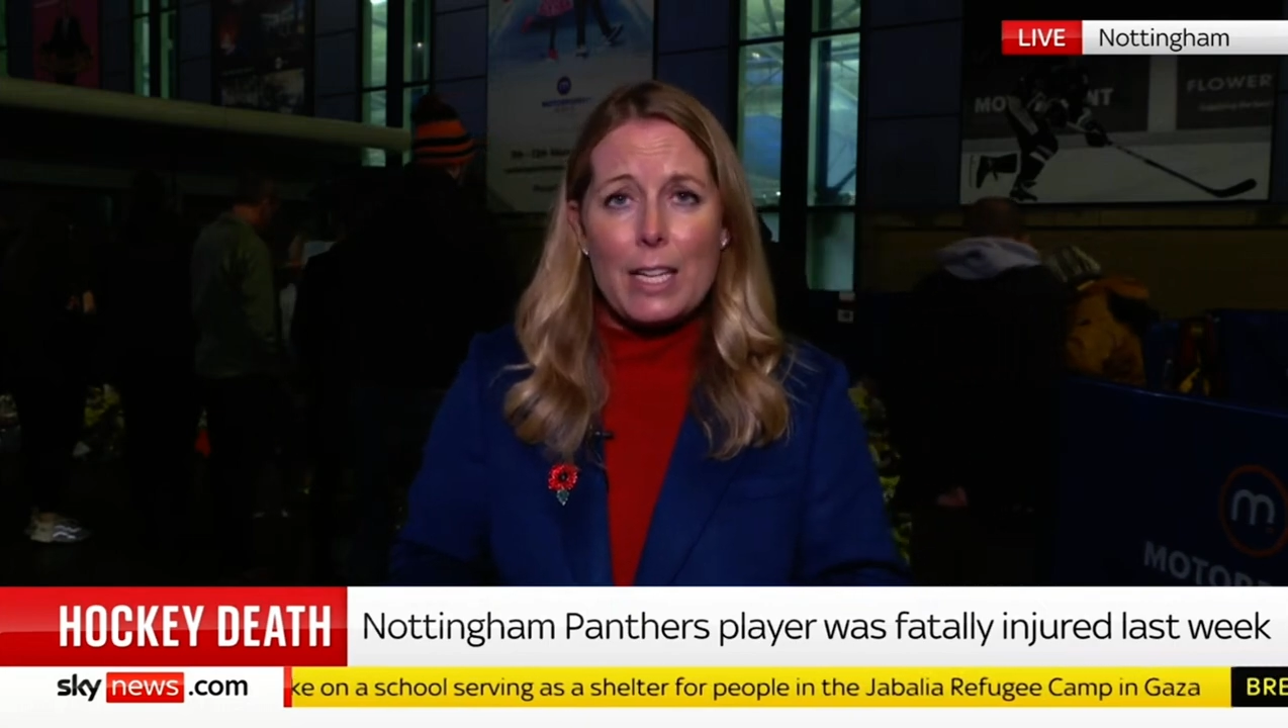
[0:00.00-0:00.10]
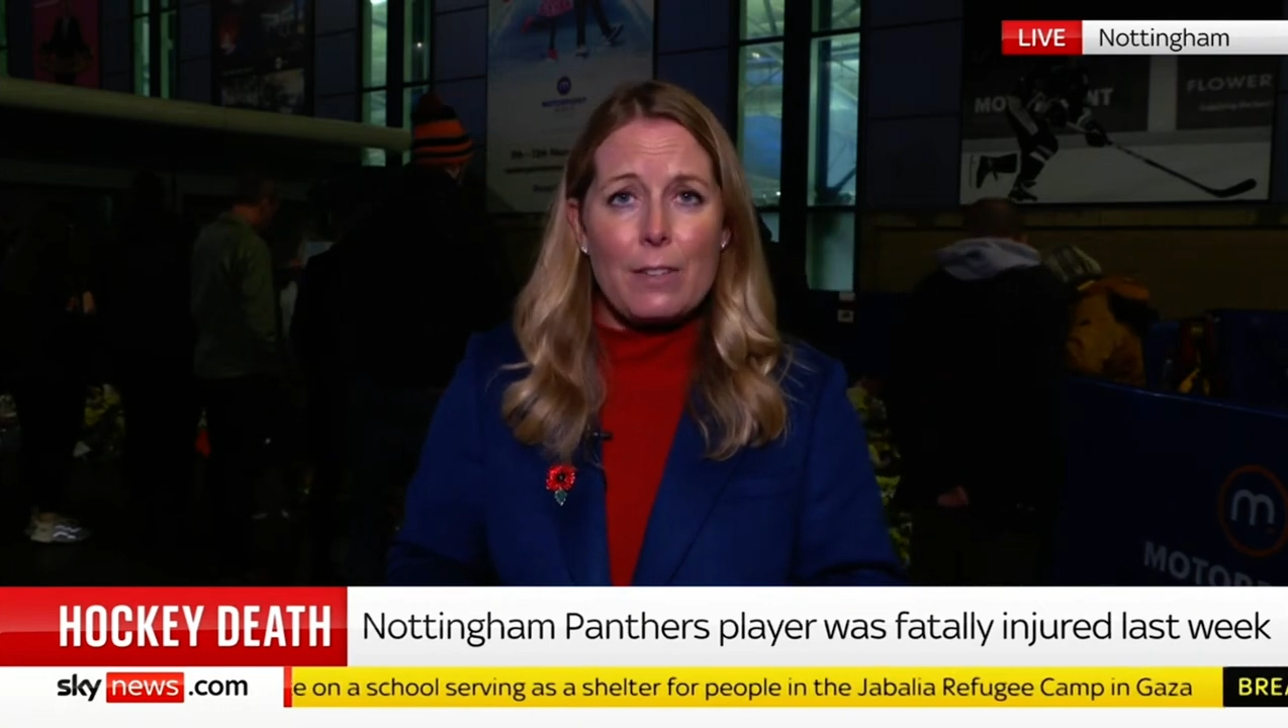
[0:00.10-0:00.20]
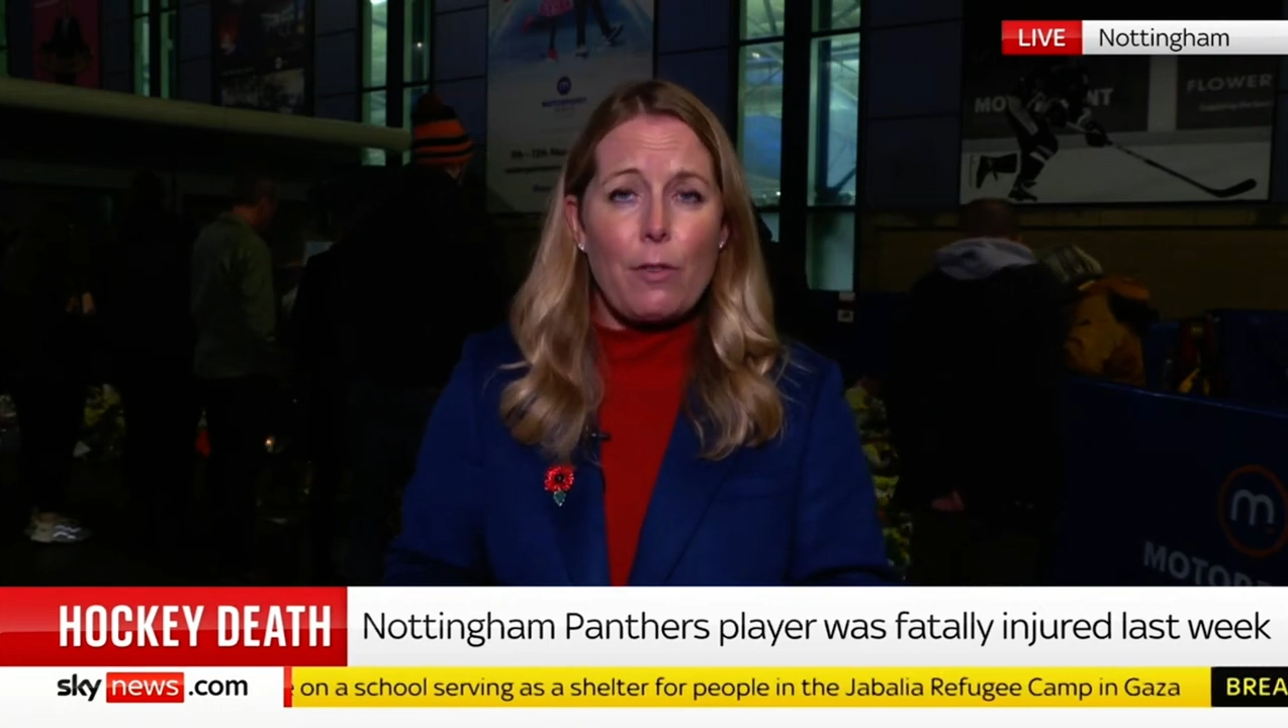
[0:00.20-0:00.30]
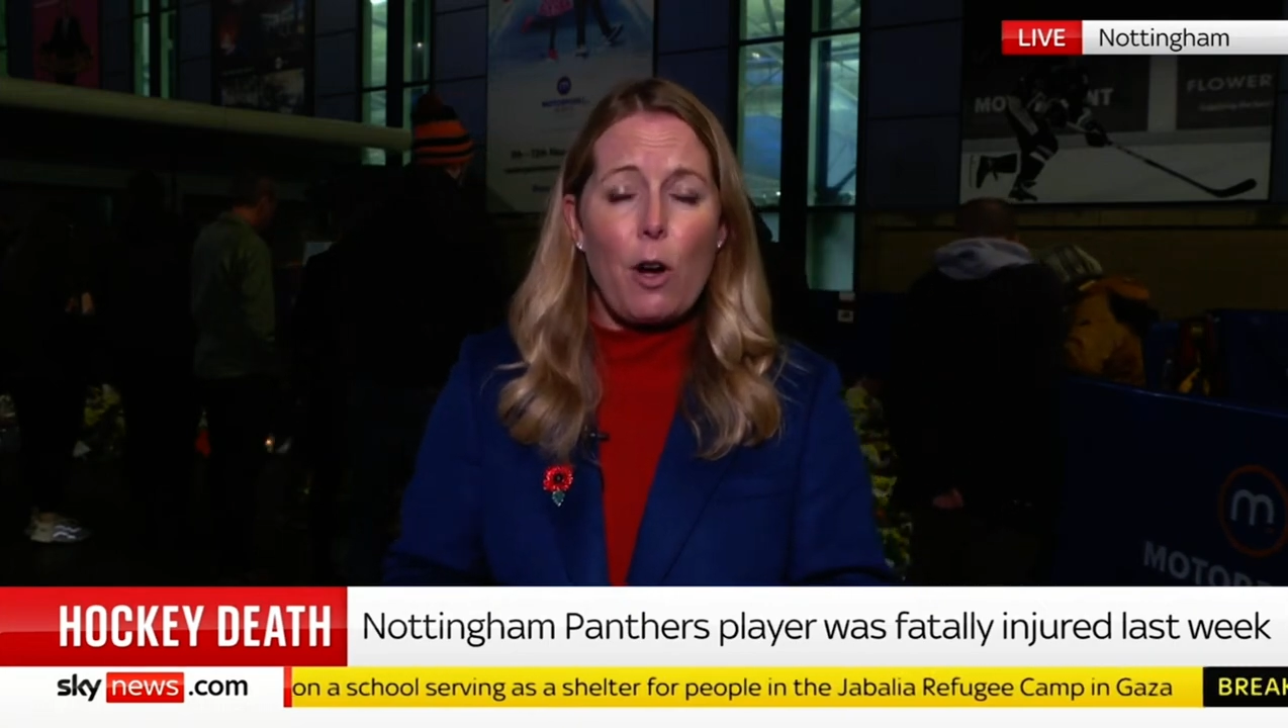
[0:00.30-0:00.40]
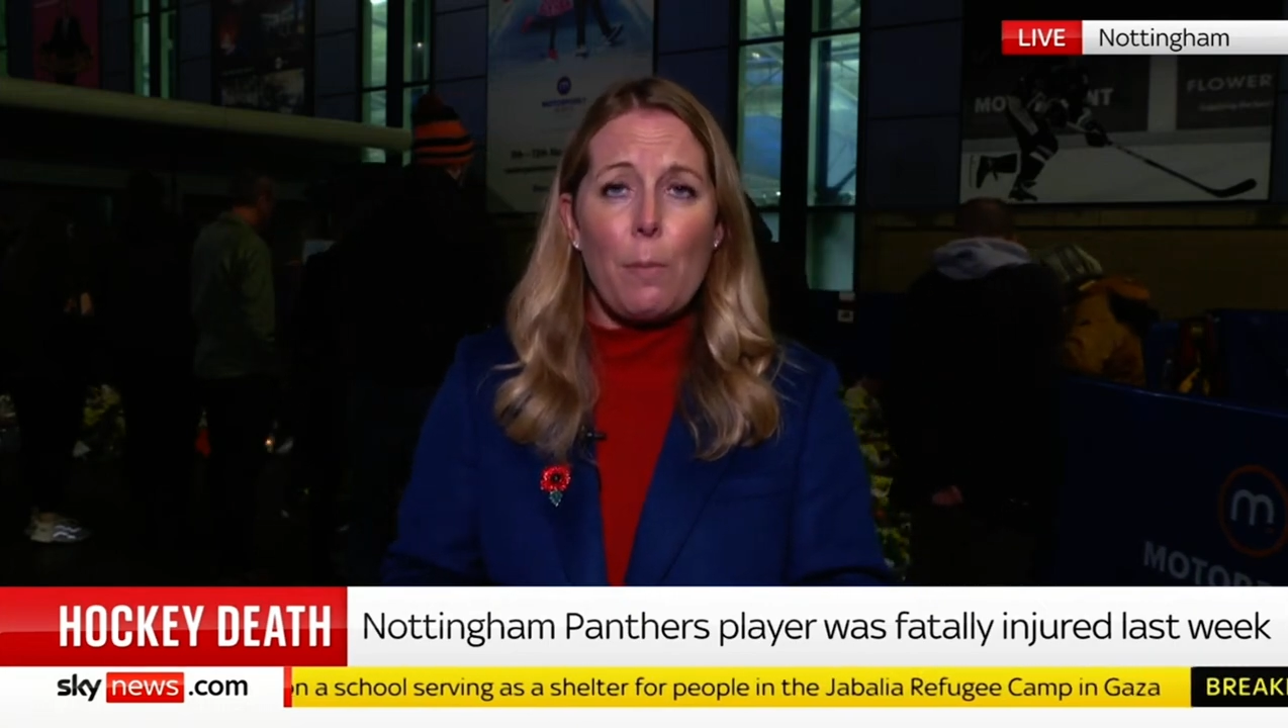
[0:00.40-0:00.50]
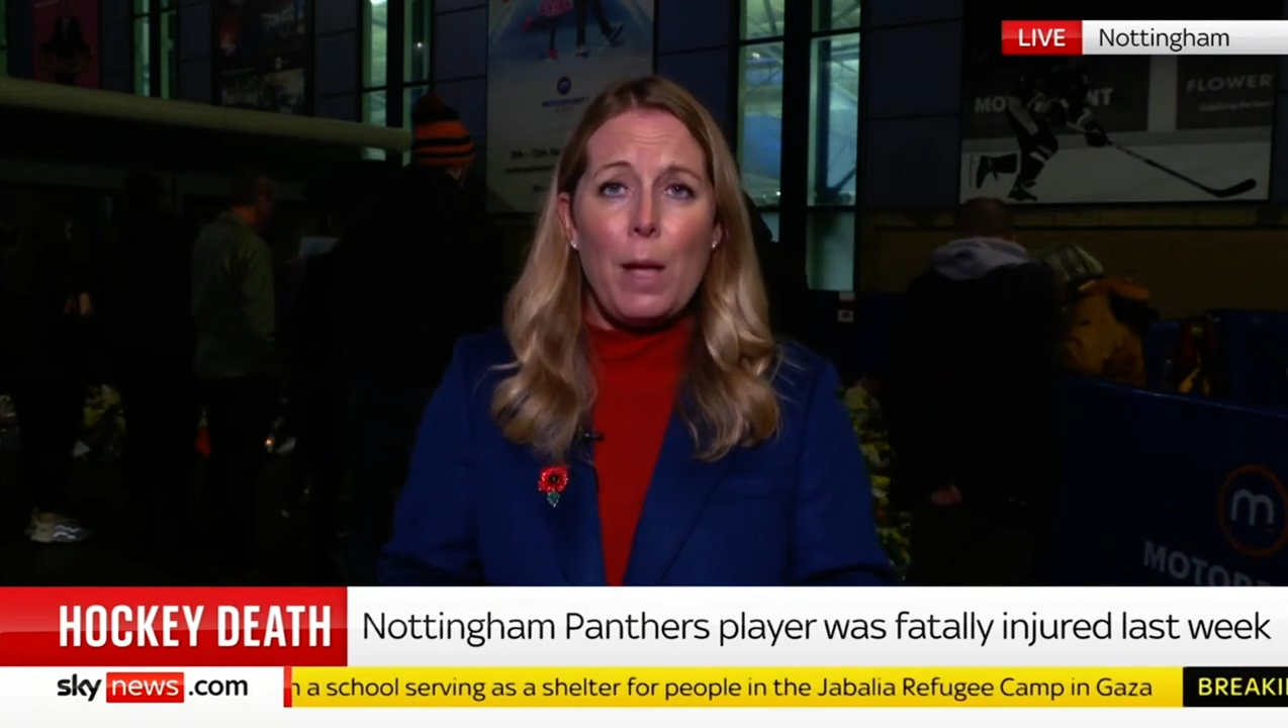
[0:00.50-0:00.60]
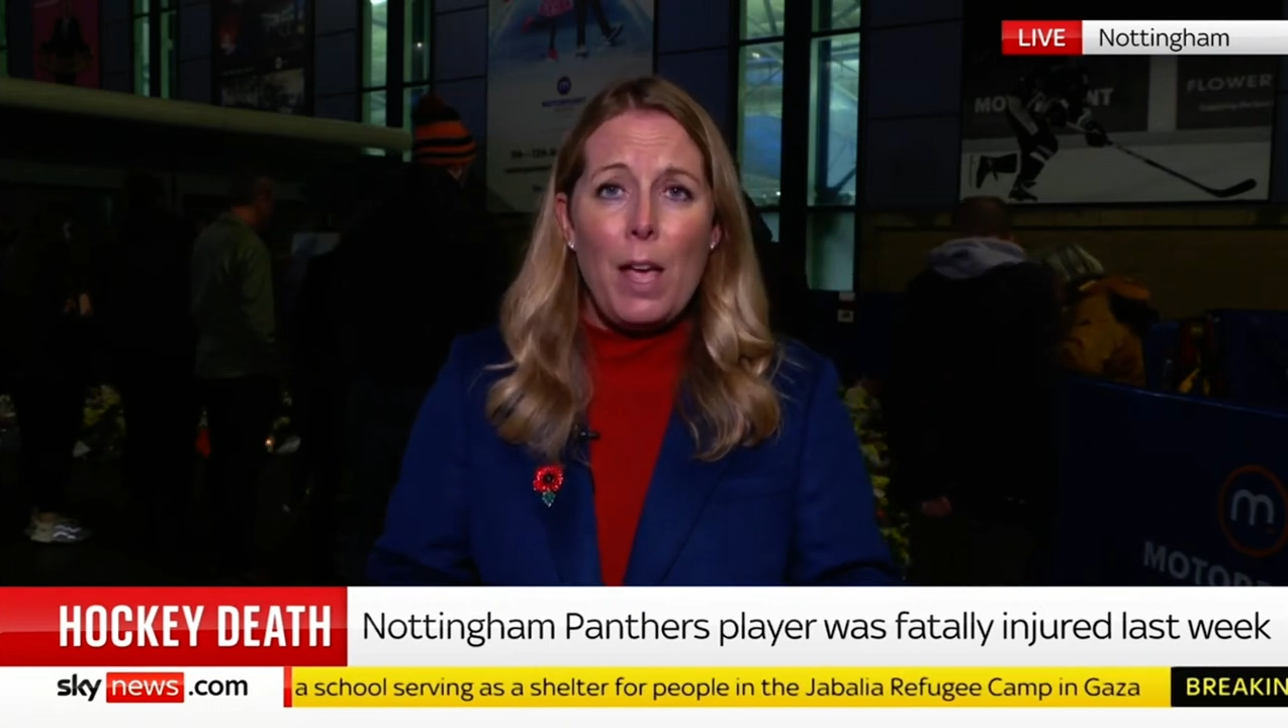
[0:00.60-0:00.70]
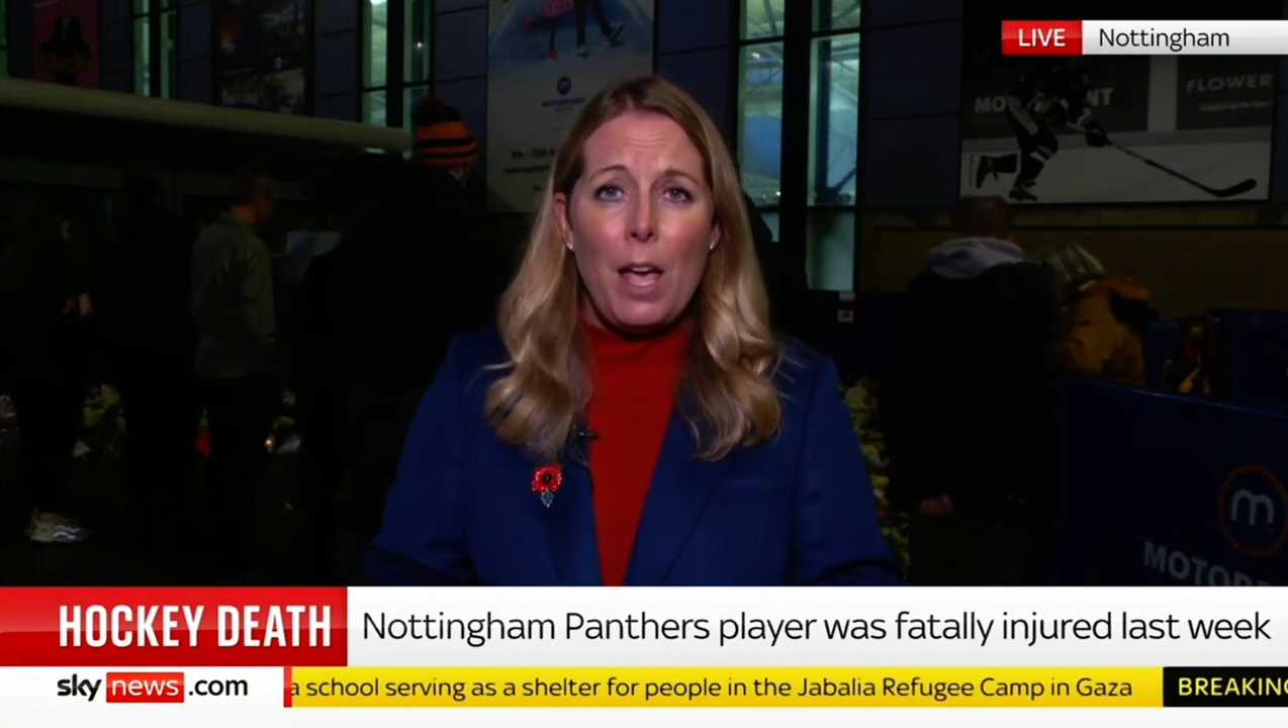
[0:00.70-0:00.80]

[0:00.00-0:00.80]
He's from